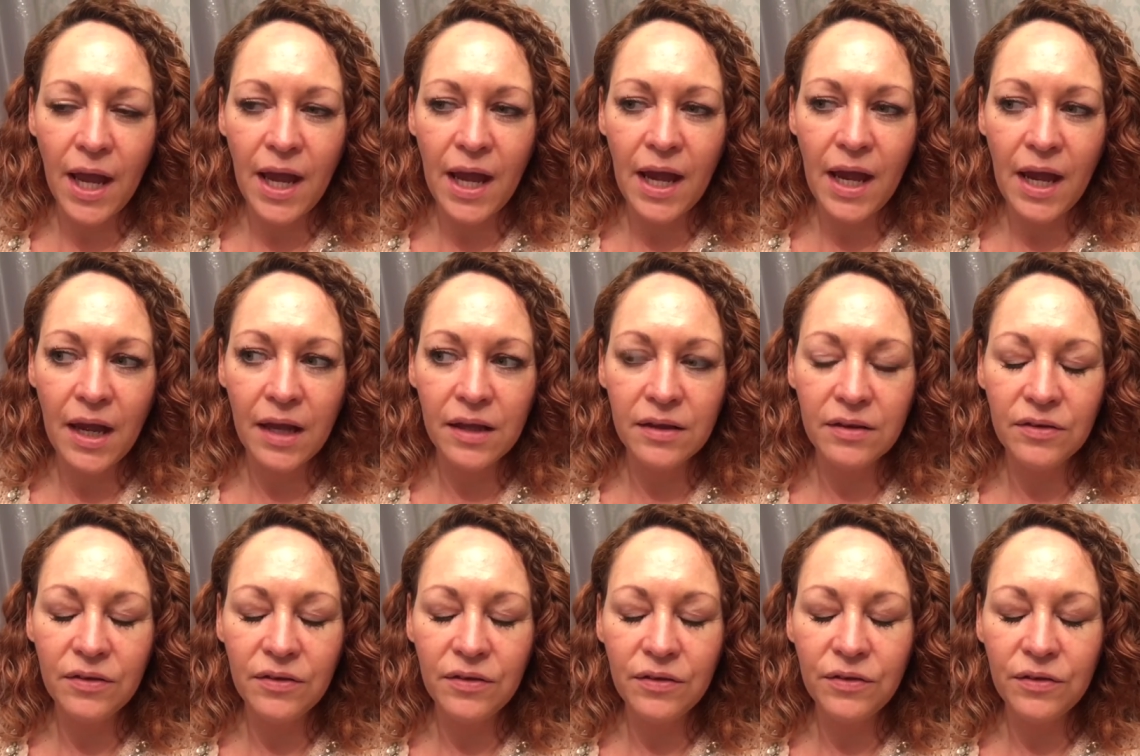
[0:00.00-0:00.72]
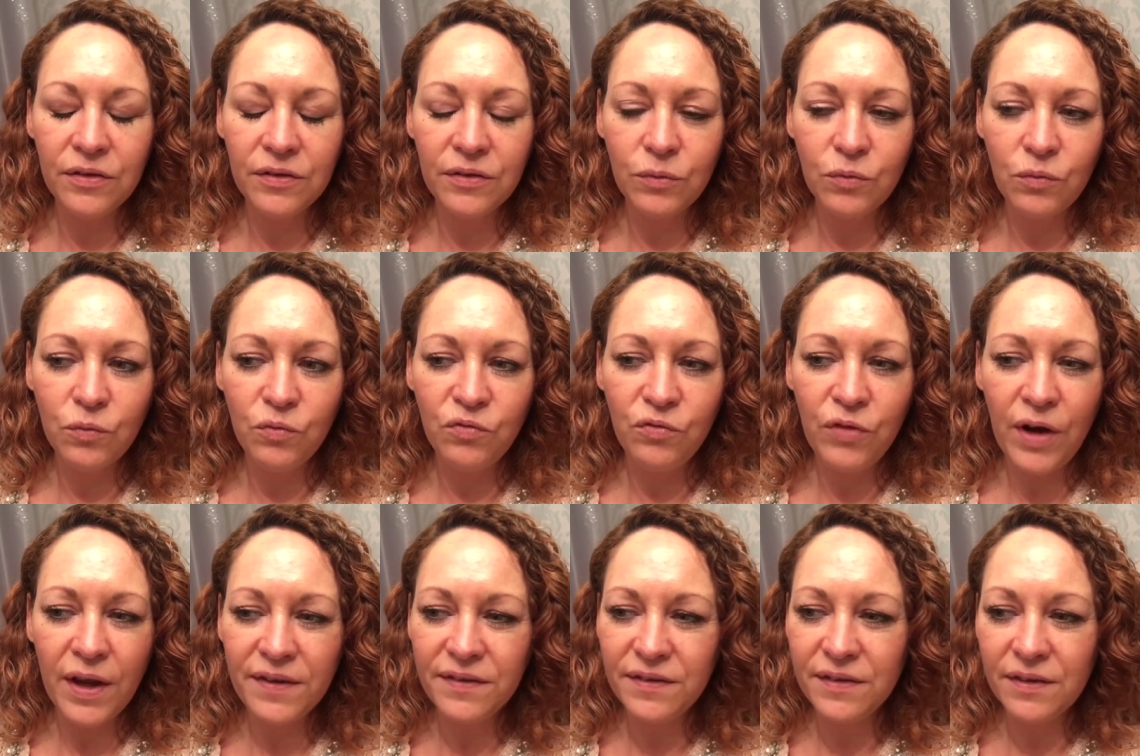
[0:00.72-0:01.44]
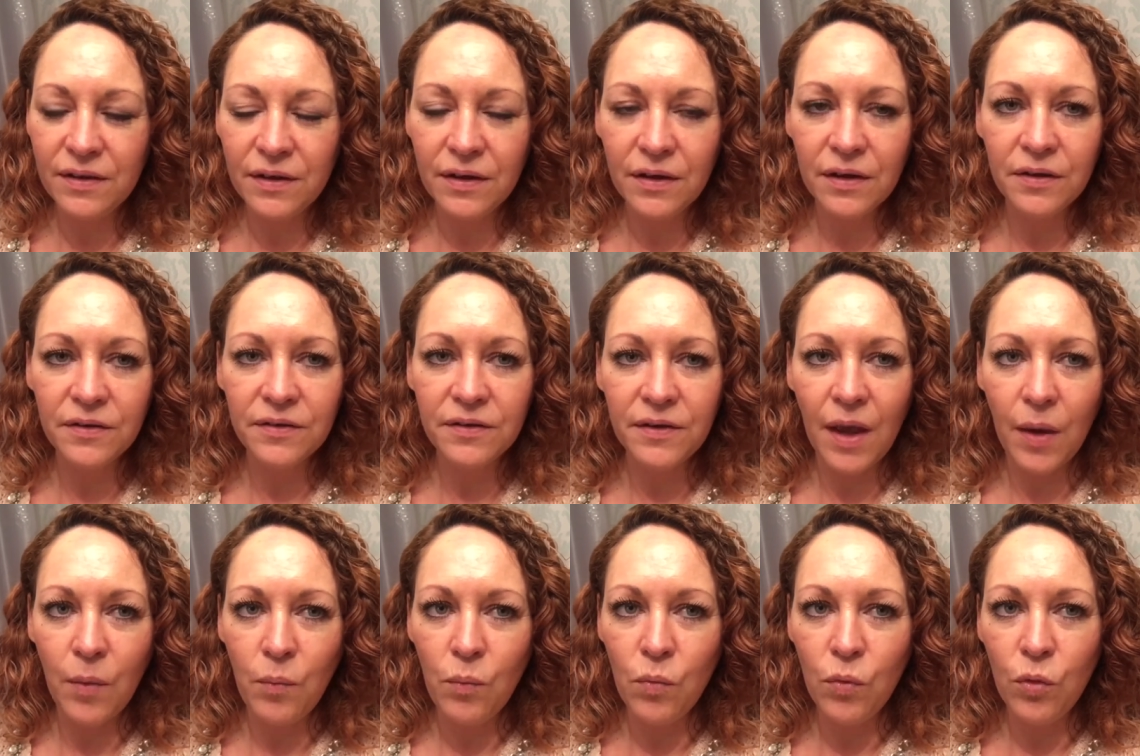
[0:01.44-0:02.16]
and resinous
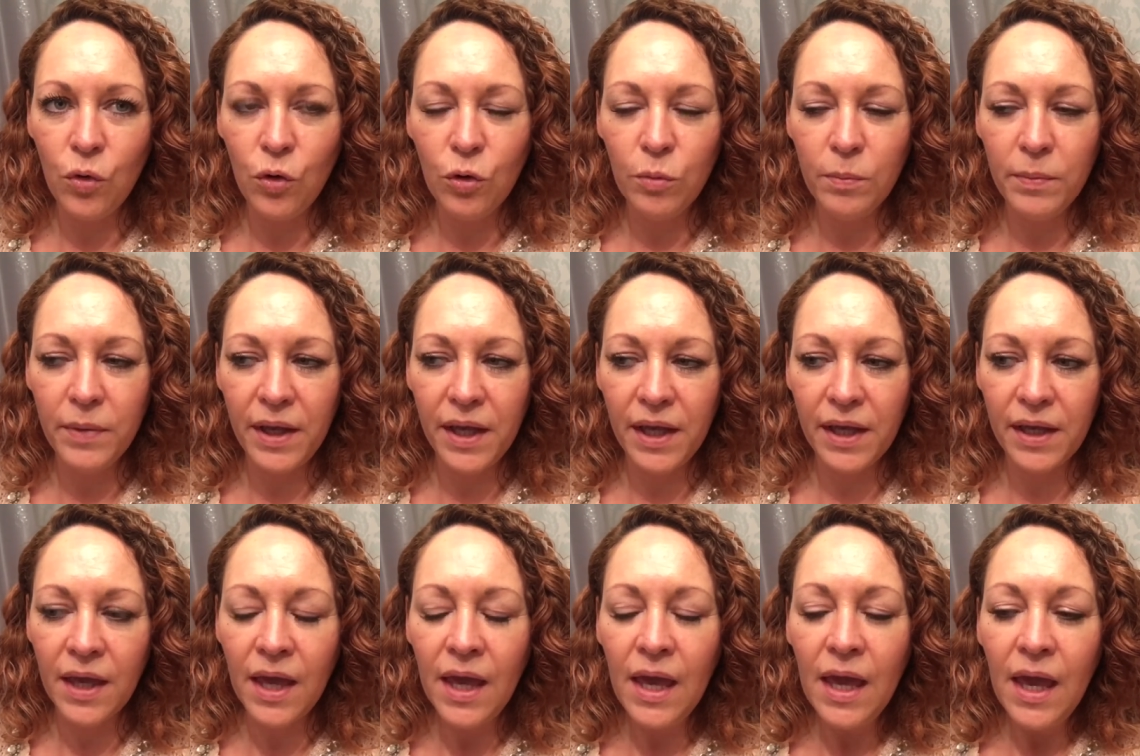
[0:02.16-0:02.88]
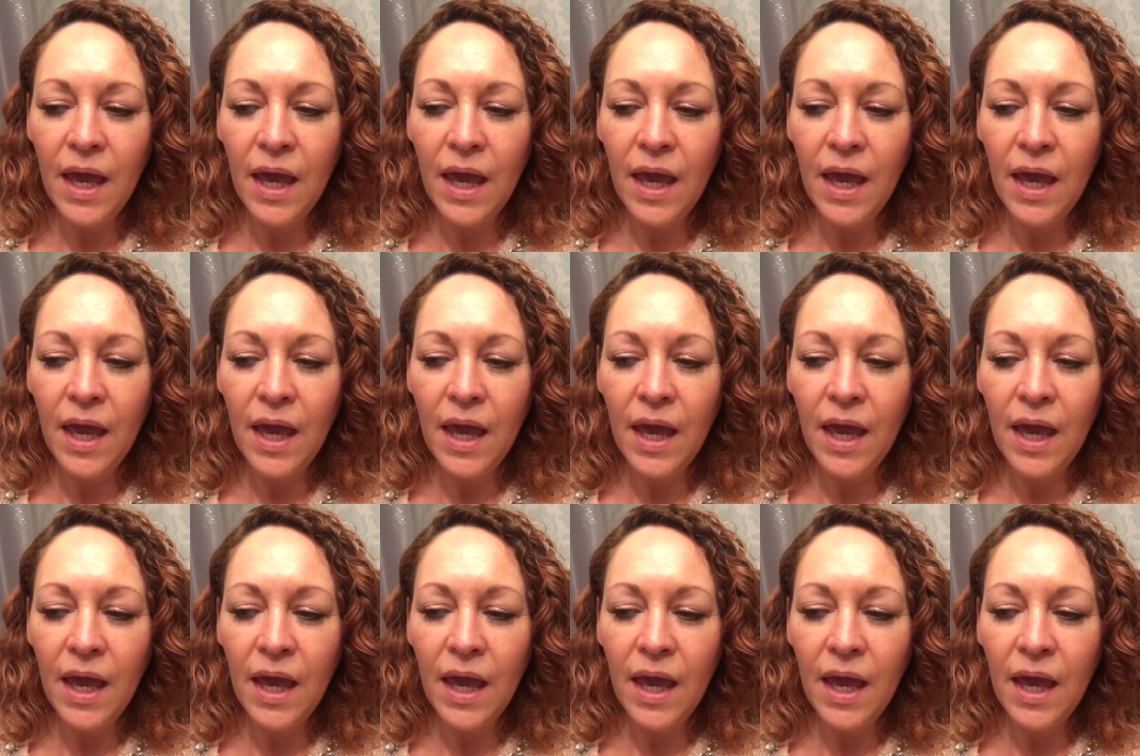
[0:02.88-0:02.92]
and warming